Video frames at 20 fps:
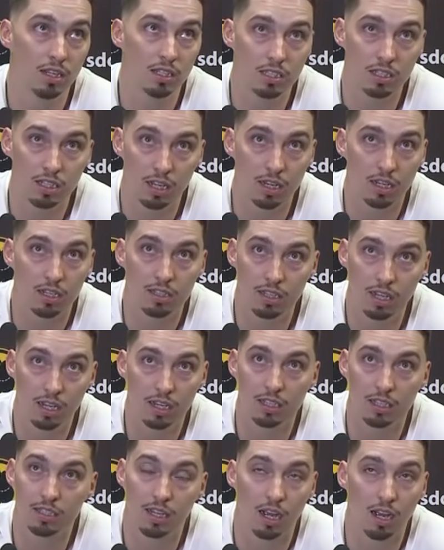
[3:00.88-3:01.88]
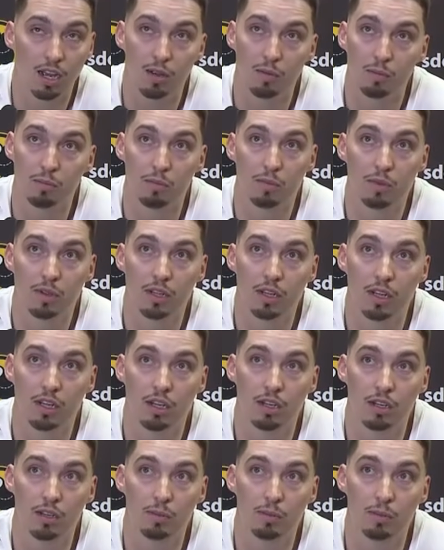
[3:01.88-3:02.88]
it's going to take time.
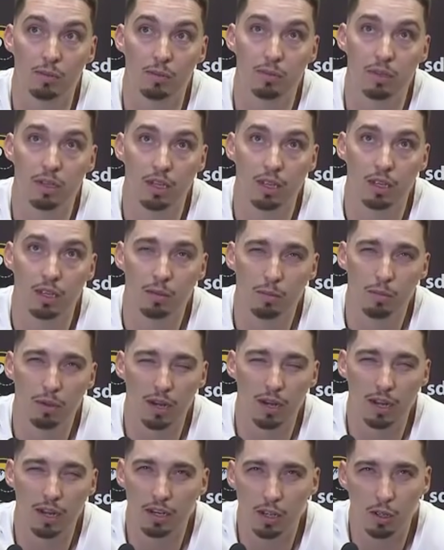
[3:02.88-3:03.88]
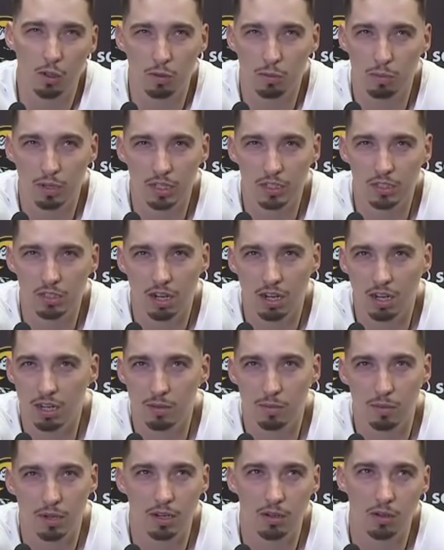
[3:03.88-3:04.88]
But I know the pitcher I
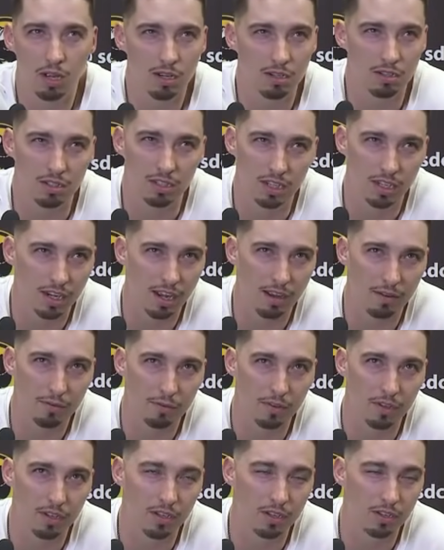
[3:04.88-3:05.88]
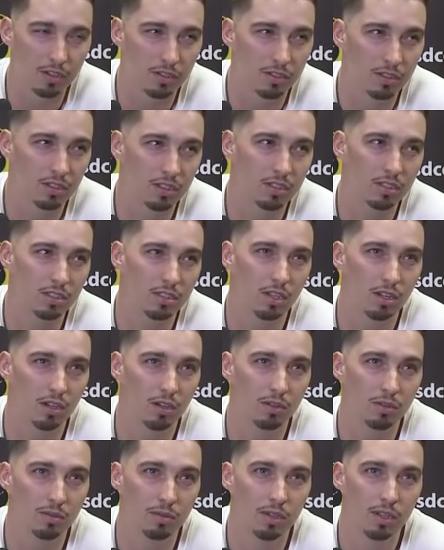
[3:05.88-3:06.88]
am. I know how good I feel.
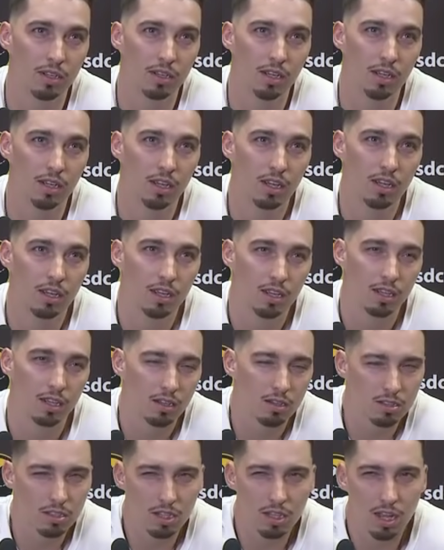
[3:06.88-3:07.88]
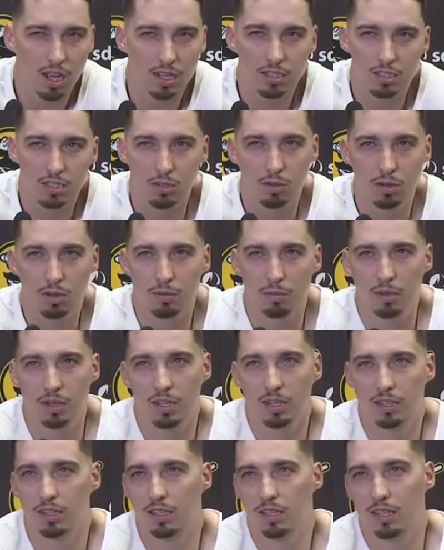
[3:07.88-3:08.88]
So there's a lot to it,
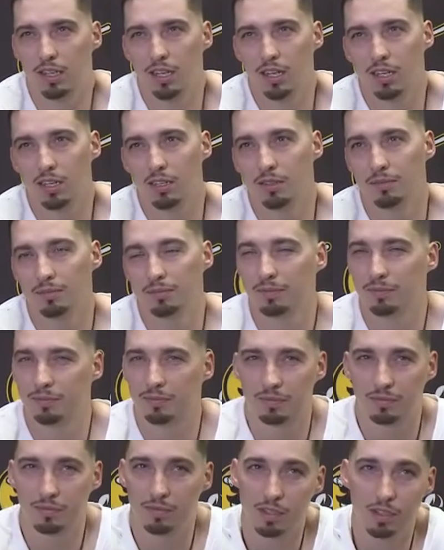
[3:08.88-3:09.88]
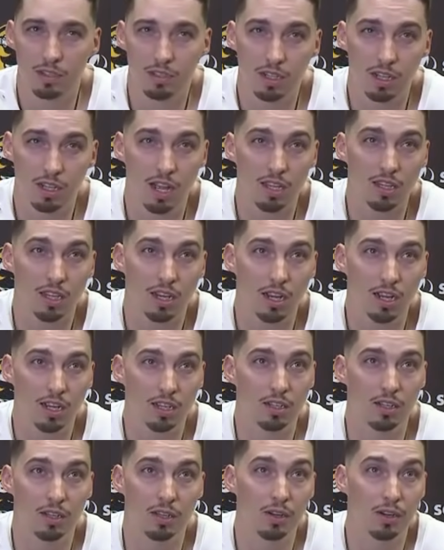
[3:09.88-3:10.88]
but again, there's a lot that I had to
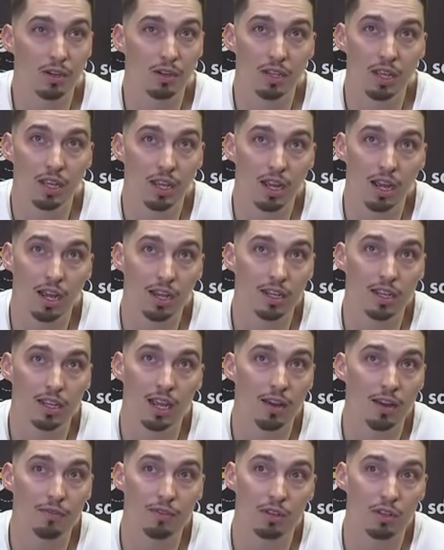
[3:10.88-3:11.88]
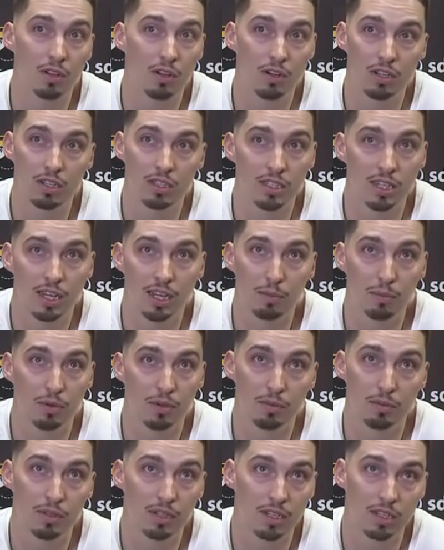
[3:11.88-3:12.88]
learn that I didn't have to learn in Tampa
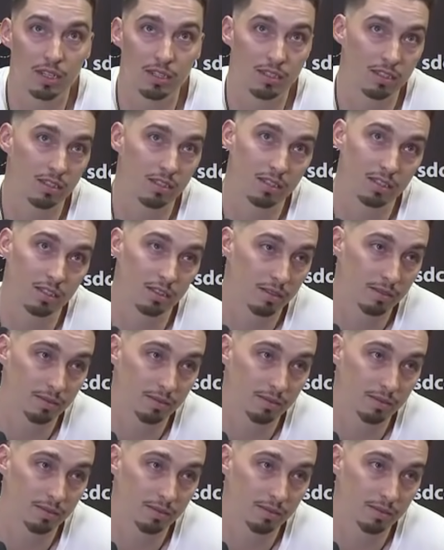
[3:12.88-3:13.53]
because